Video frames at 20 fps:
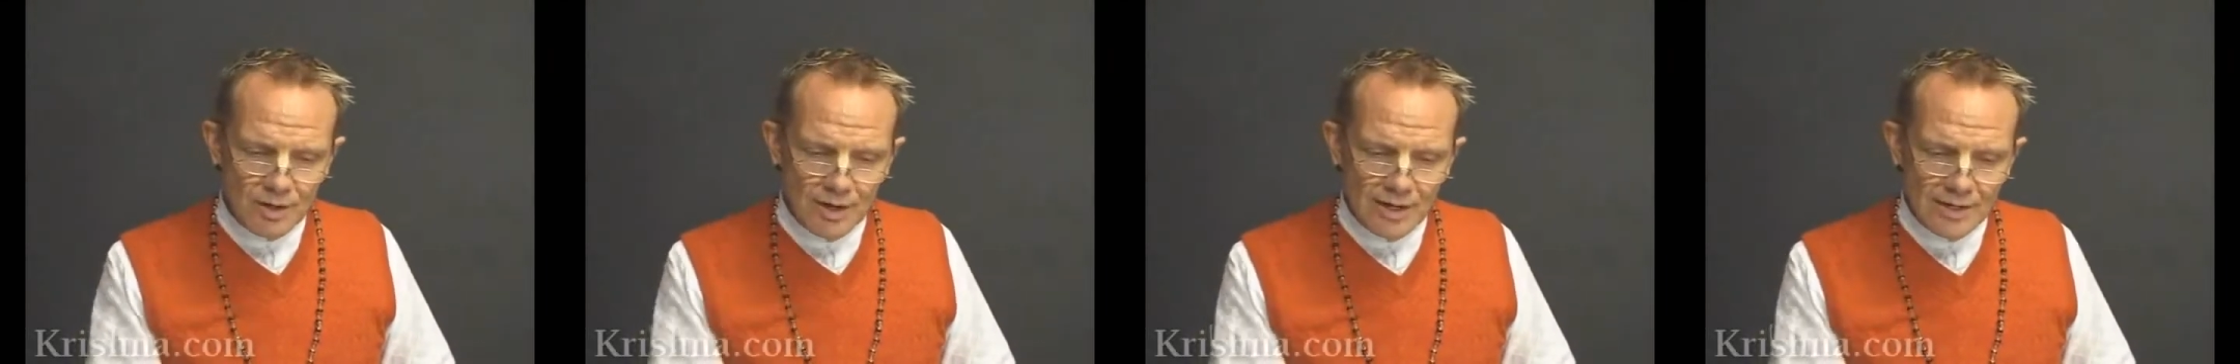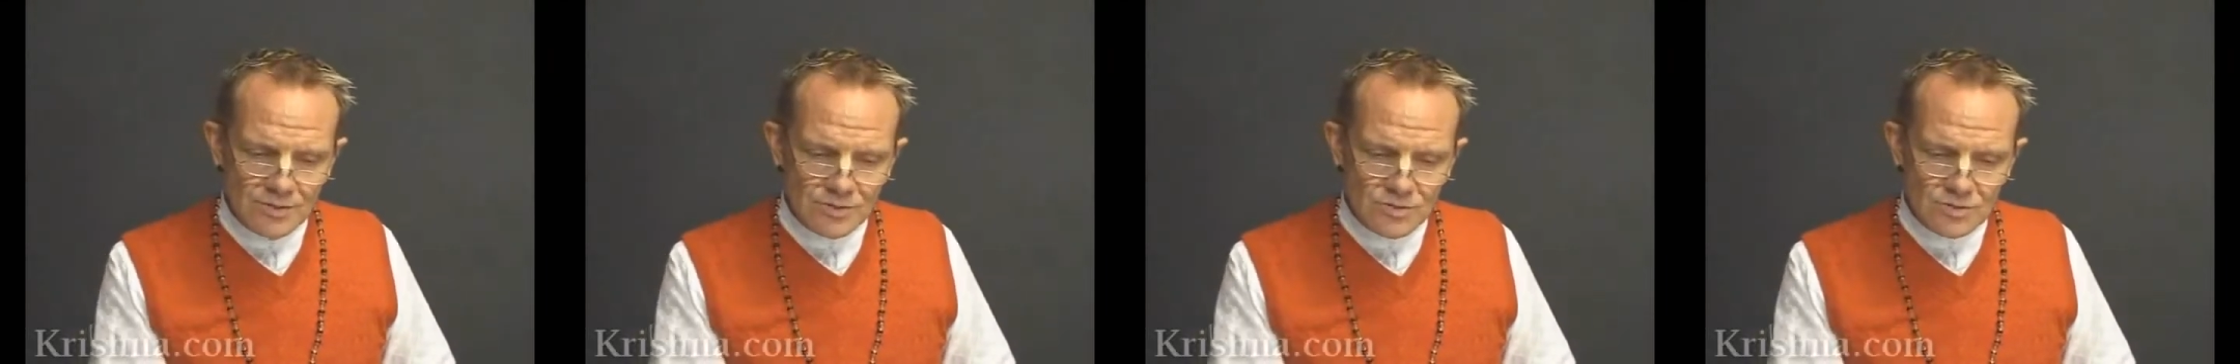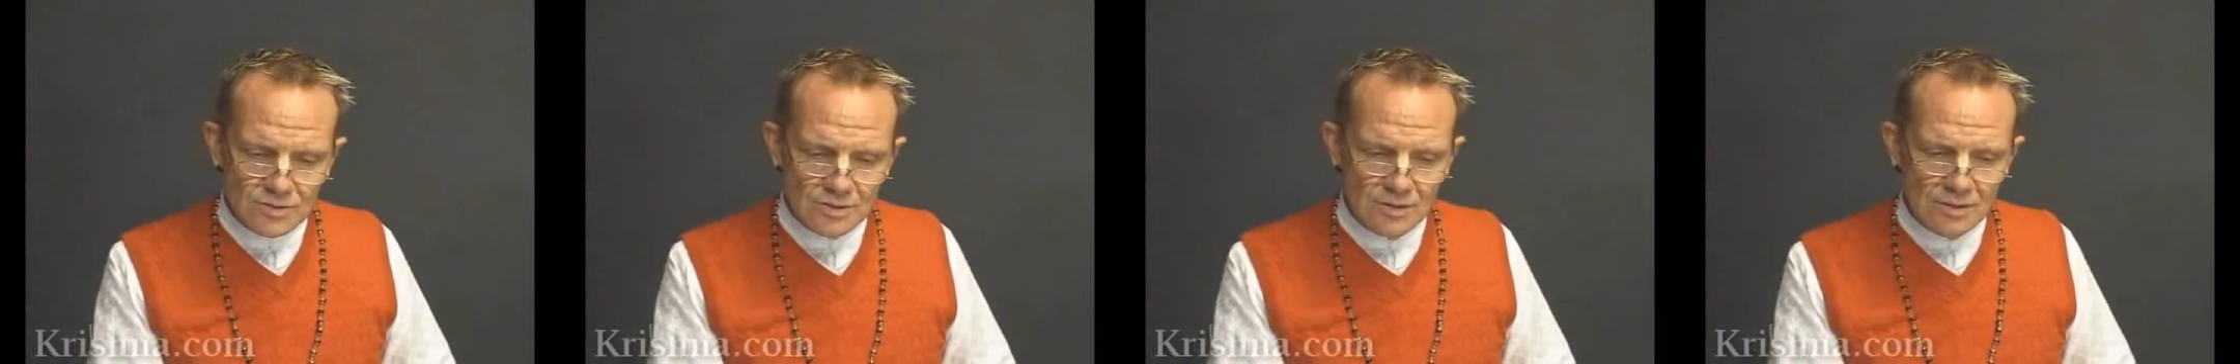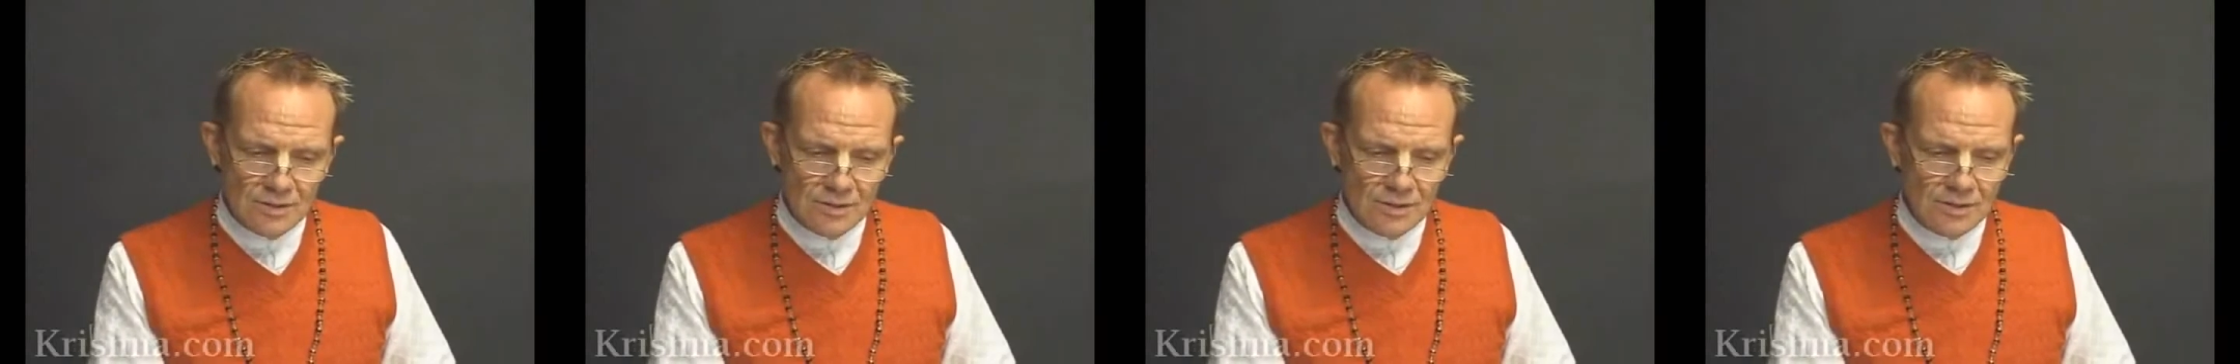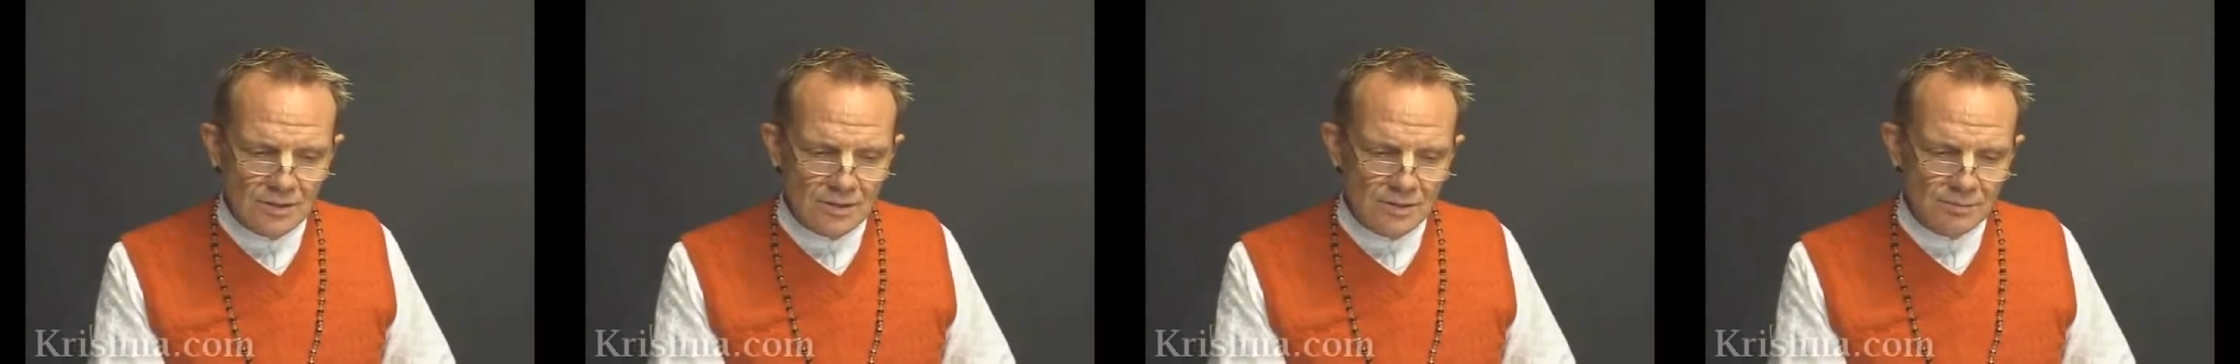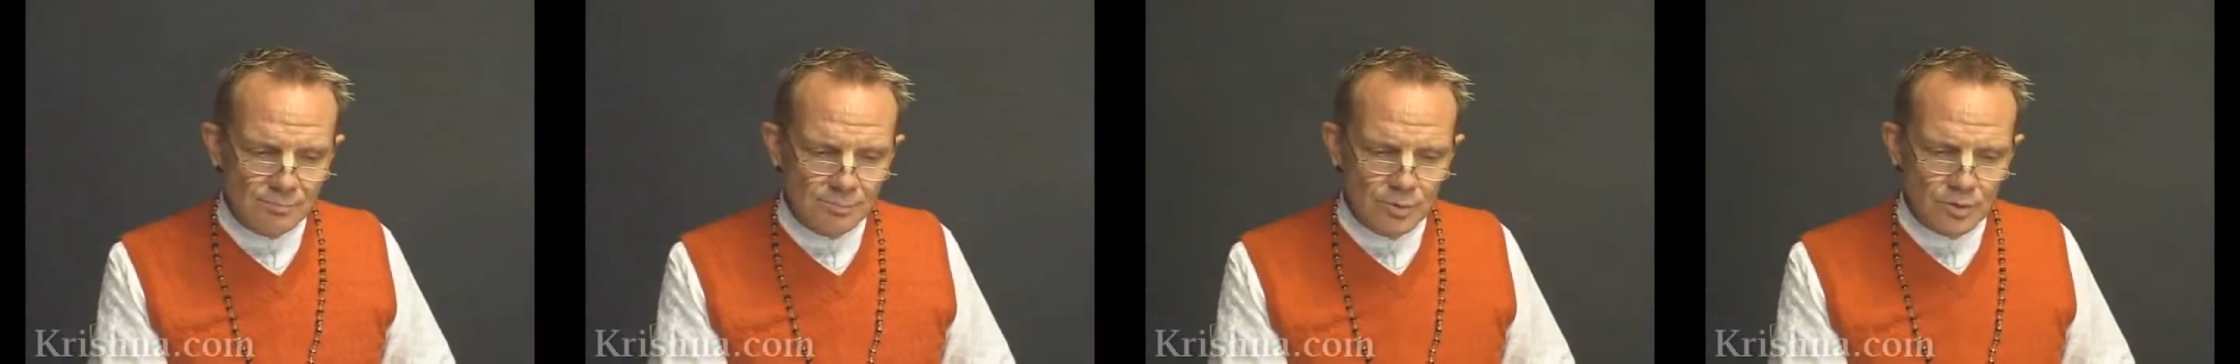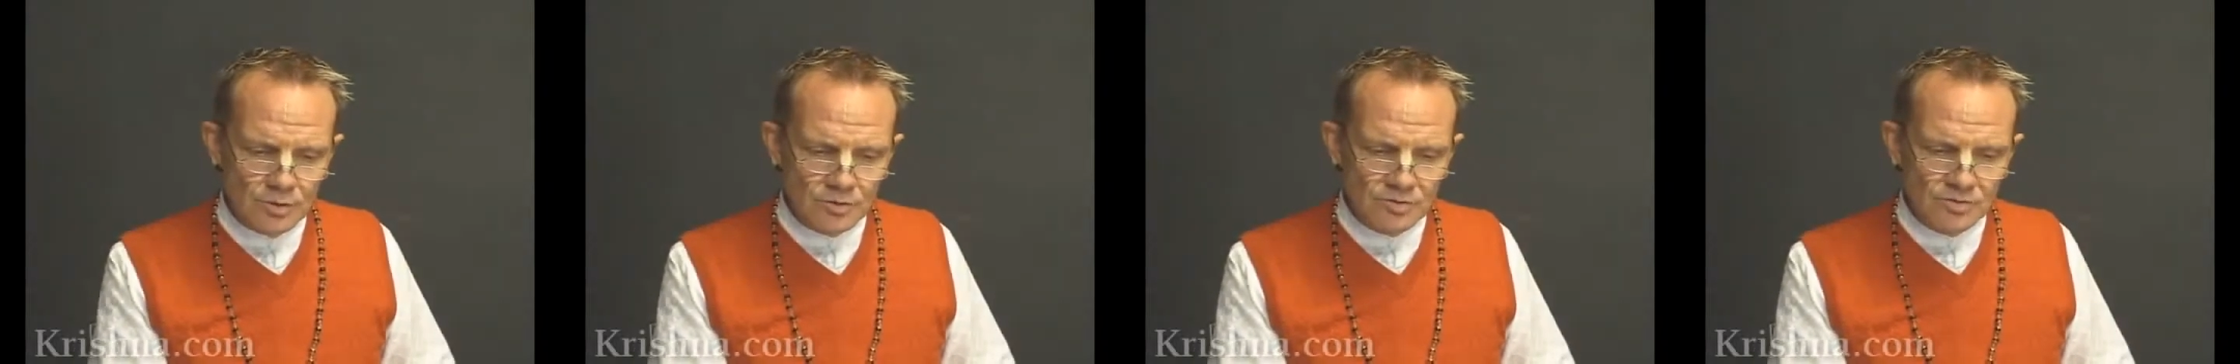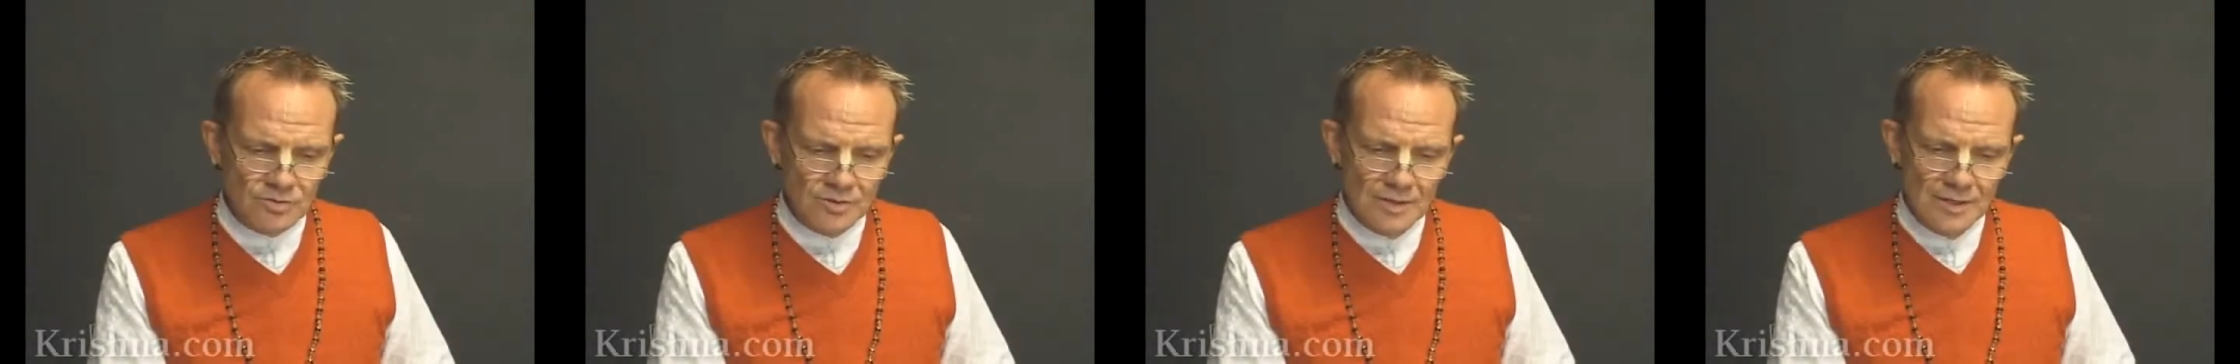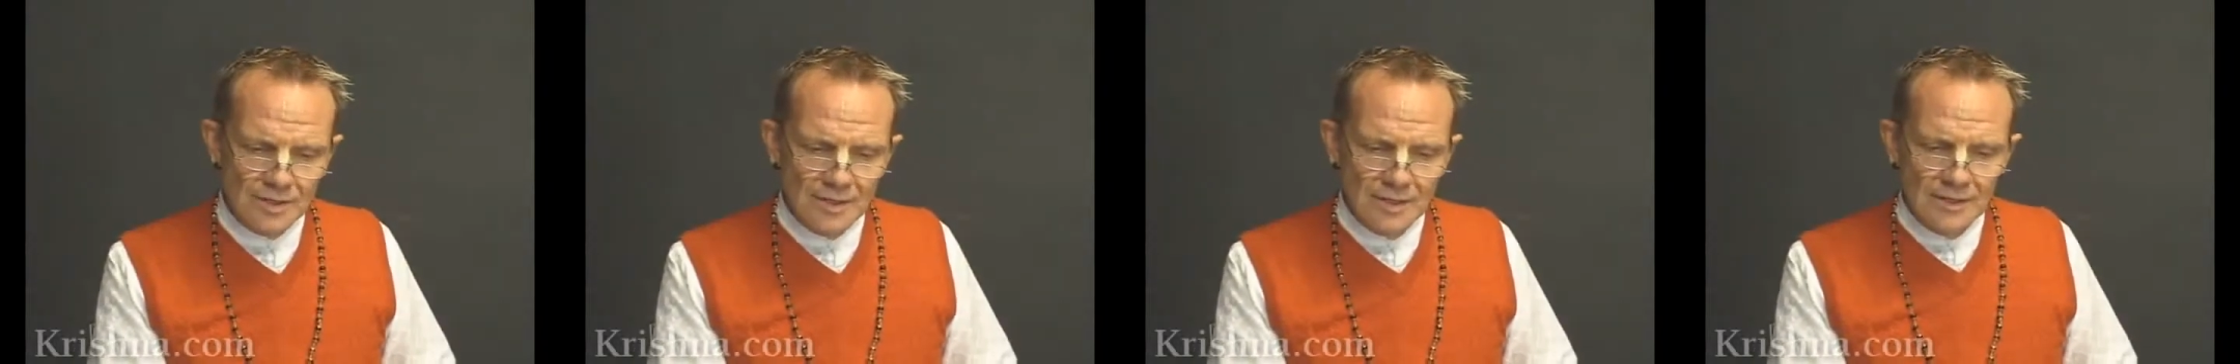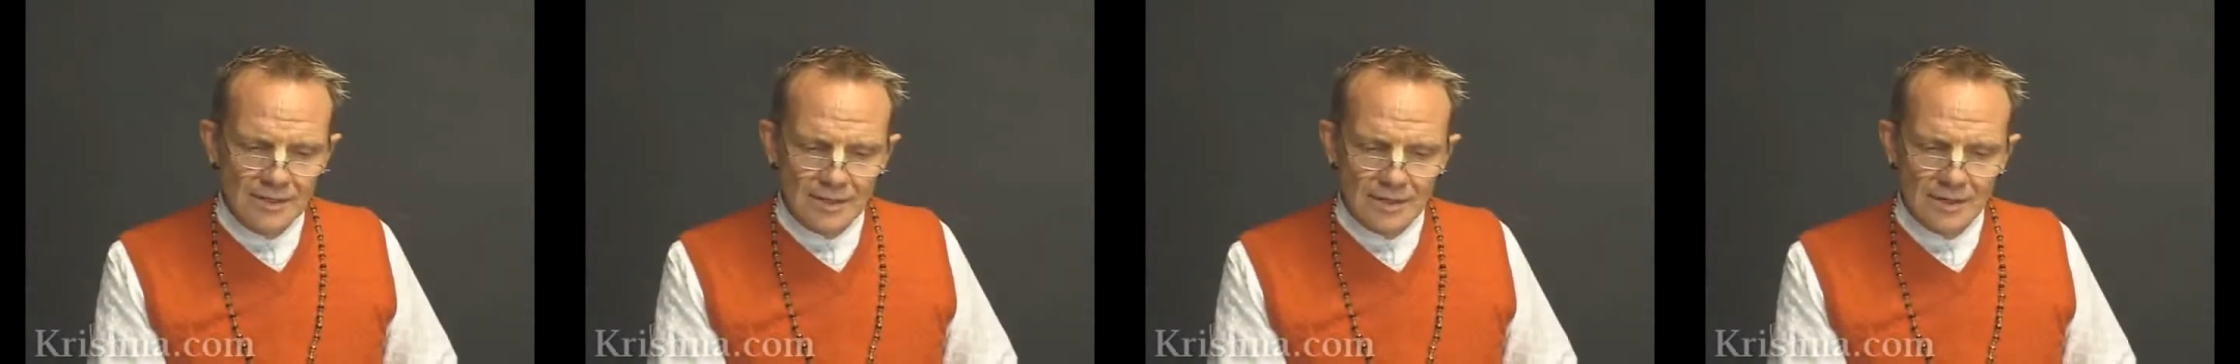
prized books,